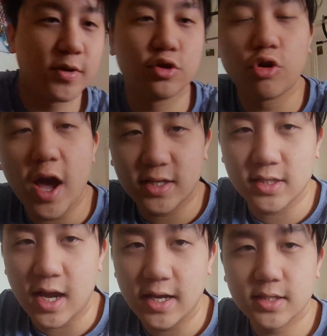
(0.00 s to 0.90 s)
men do not
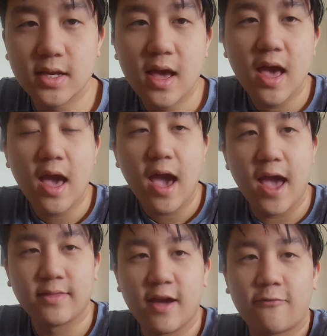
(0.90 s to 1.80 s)
exercise,
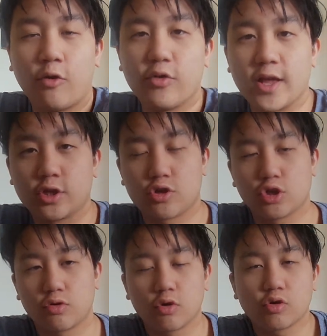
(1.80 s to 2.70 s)
and therefore their
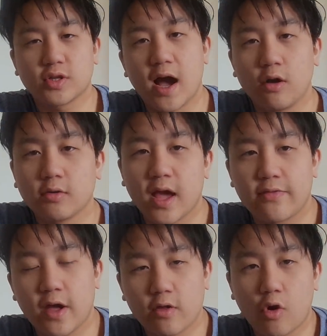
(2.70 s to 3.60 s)
testosterone goes down
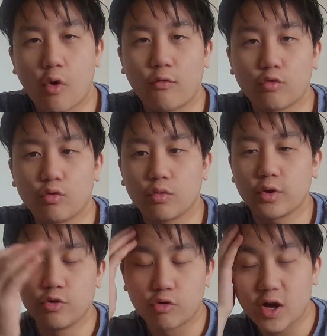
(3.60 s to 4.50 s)
and their the overall
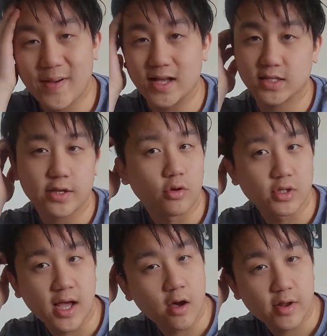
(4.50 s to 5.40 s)
neural capacity
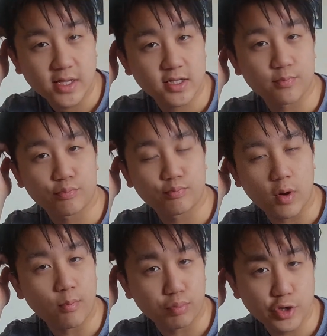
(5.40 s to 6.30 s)
goes down. That's
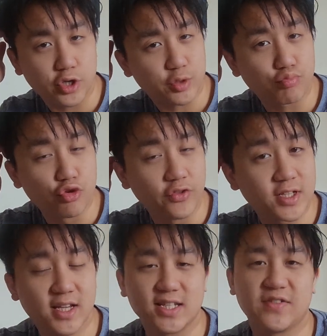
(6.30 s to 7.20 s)
I'm pretty sure that's proven
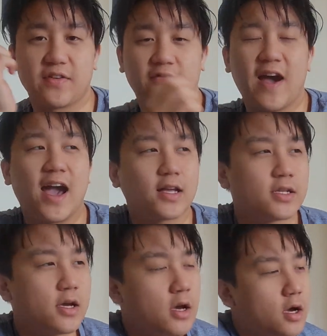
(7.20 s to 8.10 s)
scientific fact.
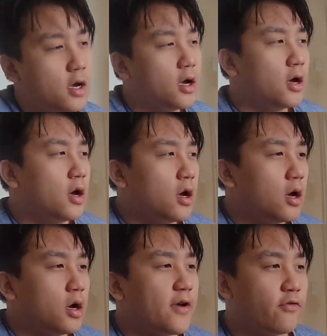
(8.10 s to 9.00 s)

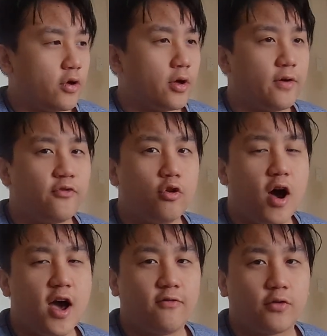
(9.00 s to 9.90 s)
If you if you
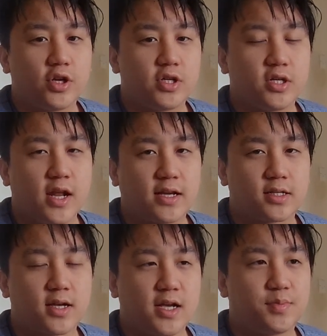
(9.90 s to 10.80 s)
don't have consistent
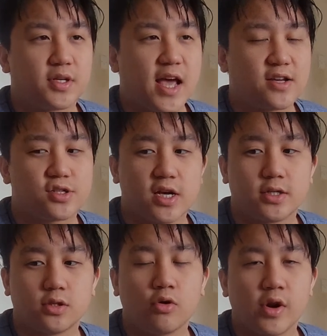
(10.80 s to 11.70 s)
exercise, because
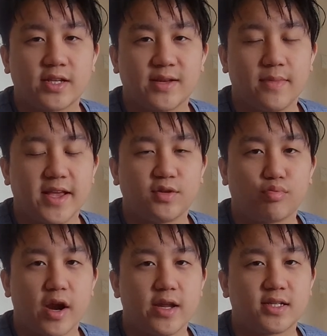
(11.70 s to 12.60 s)
exercise not only stimulates the
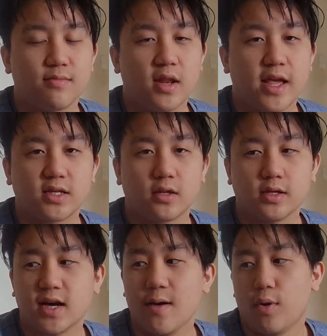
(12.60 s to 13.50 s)
brain, it stimulates the
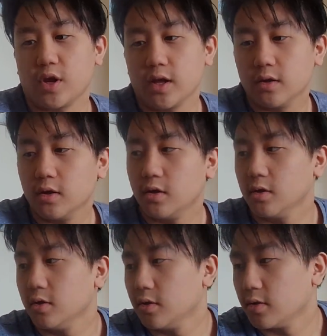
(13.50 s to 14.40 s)
entire body.
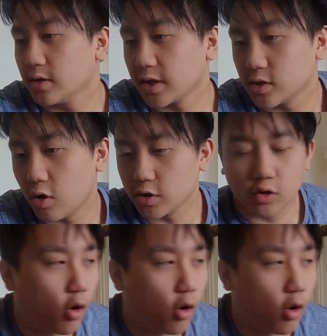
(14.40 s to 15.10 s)
It's a, it's a